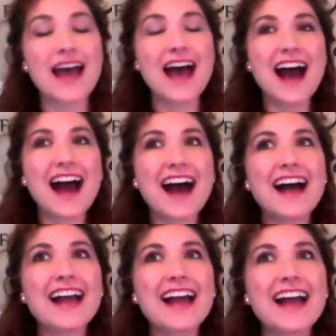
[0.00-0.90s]

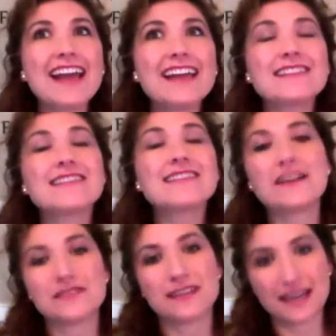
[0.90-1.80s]
I
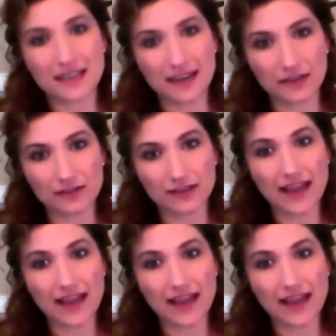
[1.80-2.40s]
loved that title.